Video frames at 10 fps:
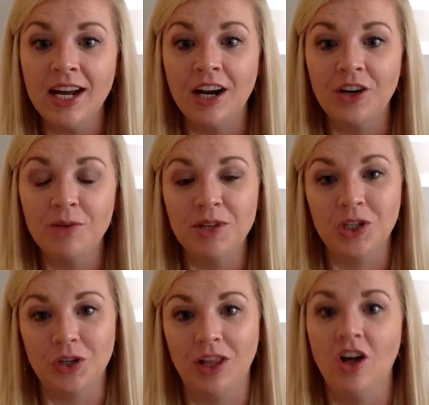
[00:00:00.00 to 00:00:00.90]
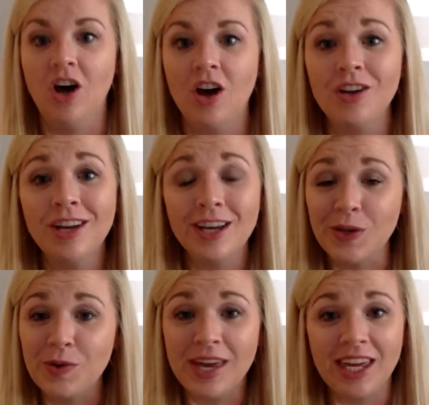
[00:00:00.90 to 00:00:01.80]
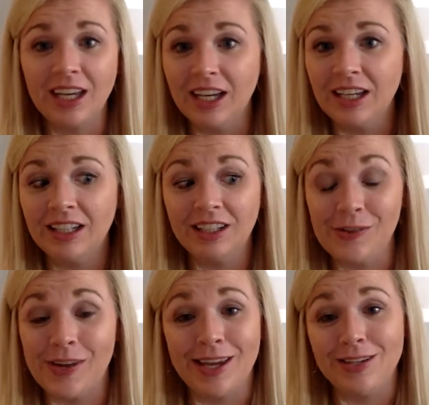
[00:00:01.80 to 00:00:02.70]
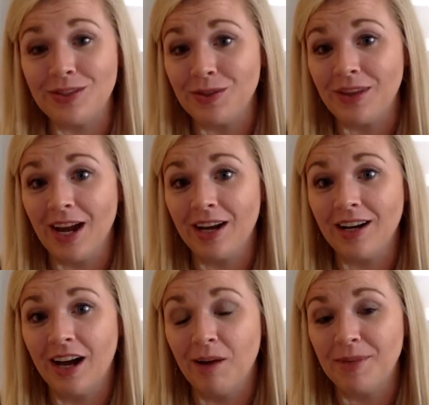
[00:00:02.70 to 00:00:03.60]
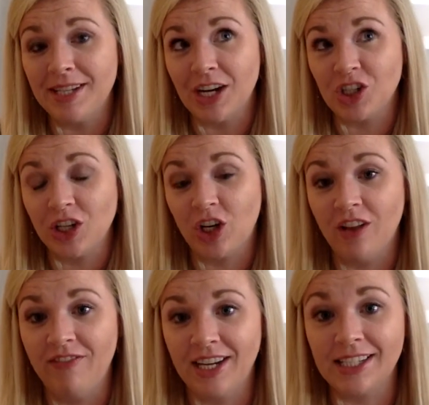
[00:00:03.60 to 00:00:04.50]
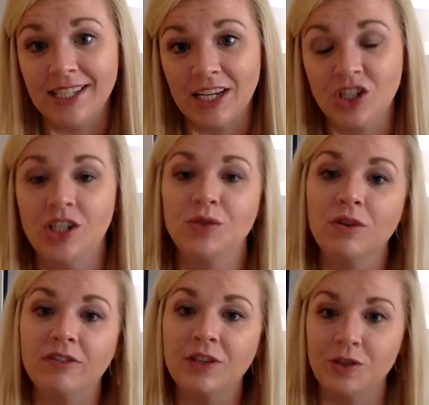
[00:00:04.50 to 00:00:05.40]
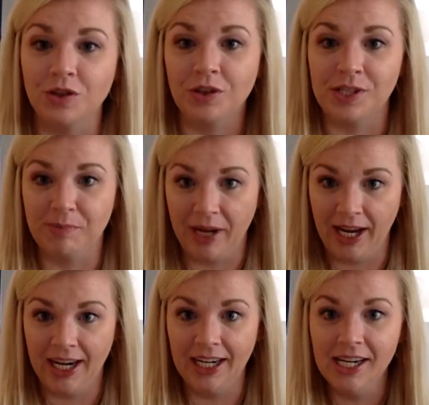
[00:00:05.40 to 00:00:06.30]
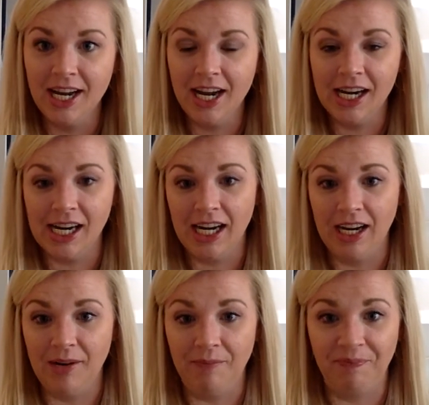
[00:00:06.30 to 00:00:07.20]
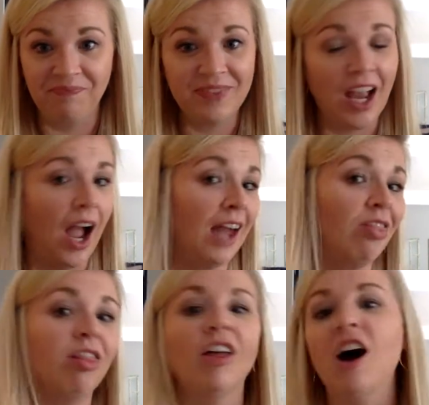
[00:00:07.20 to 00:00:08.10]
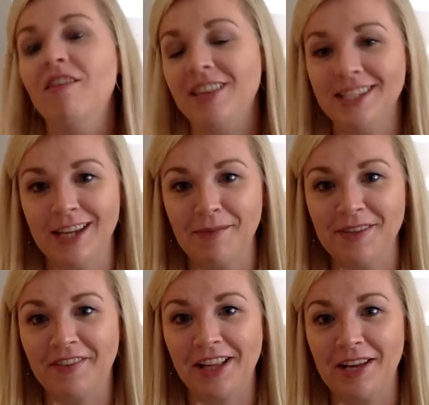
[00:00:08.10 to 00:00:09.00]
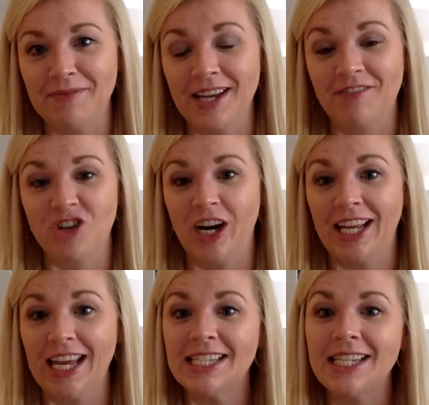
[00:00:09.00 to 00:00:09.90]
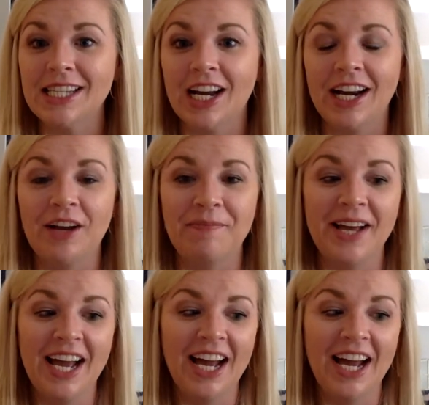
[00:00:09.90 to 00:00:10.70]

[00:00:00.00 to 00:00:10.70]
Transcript: And under Missouri law, you can't do that. It's actually called vexatious refusal to pay. I love these types of claims. I've tried cases on them.